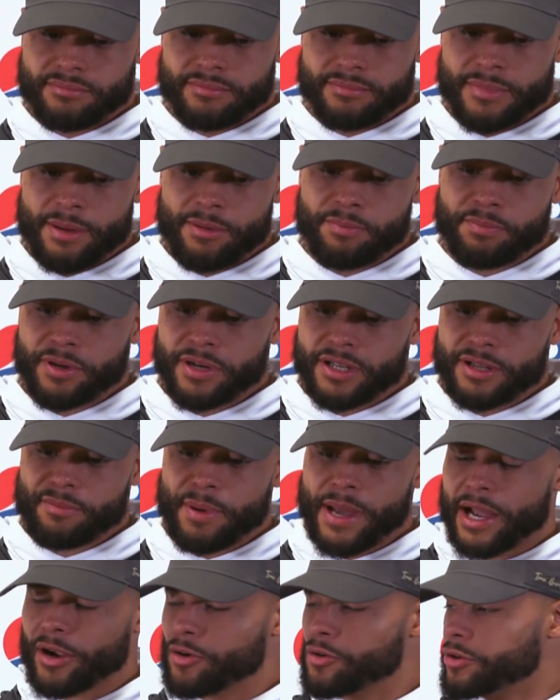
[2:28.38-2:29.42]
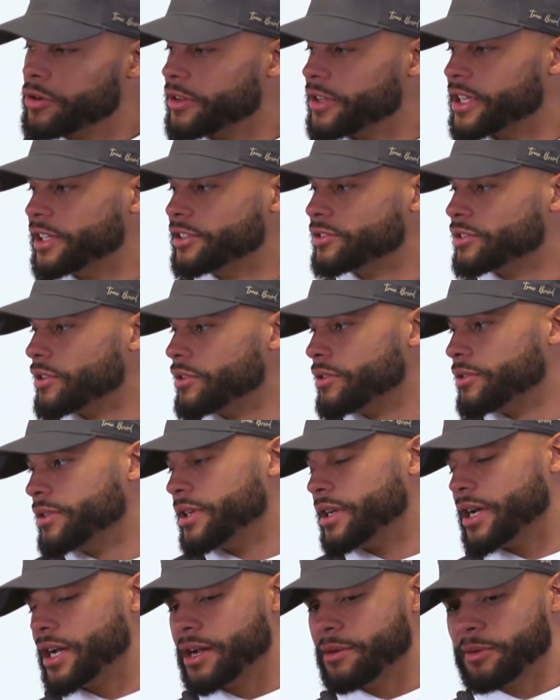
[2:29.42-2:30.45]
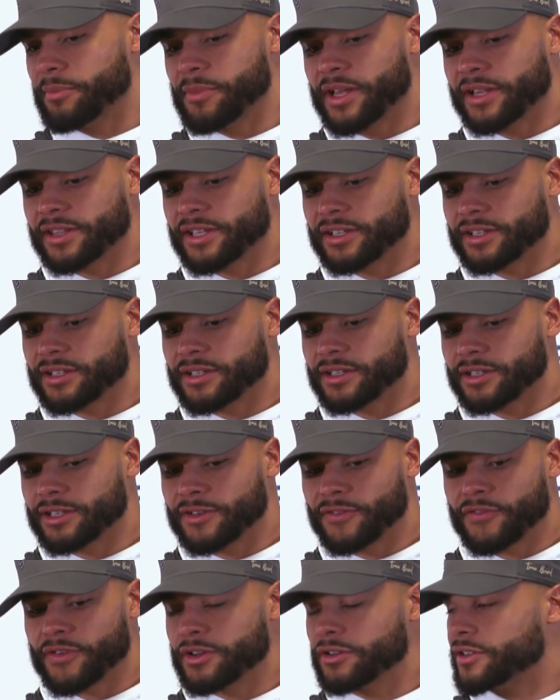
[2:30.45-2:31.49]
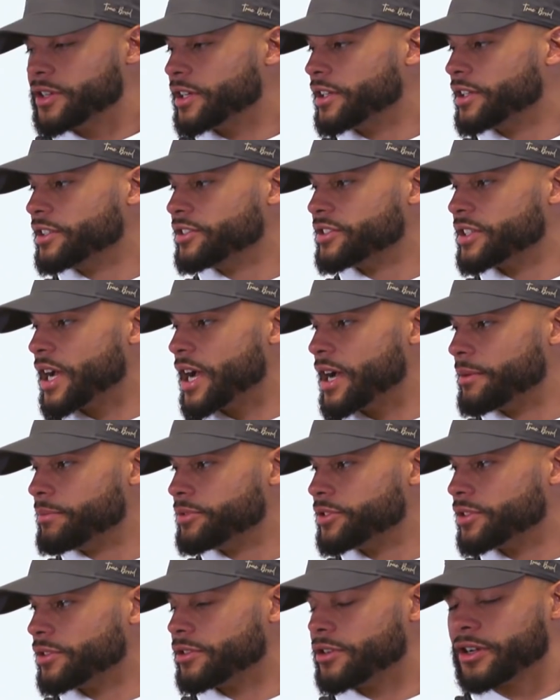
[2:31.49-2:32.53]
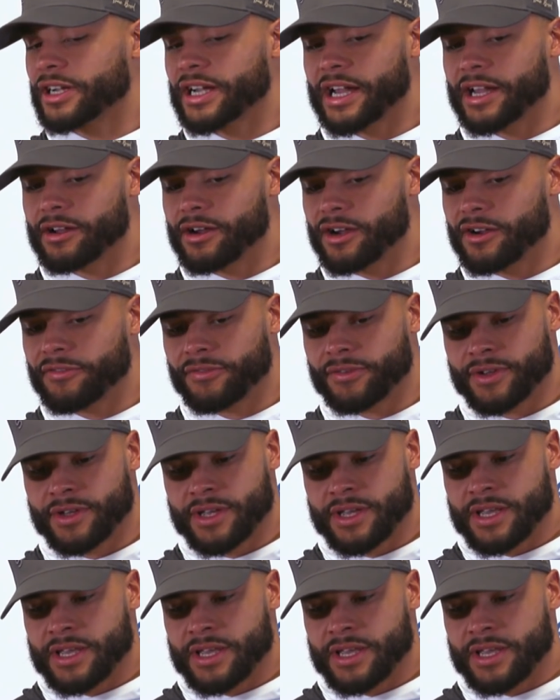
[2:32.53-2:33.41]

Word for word: Maybe put it in the back corner in the end zone. I mean, I think the defender did a good job shielding our guy off.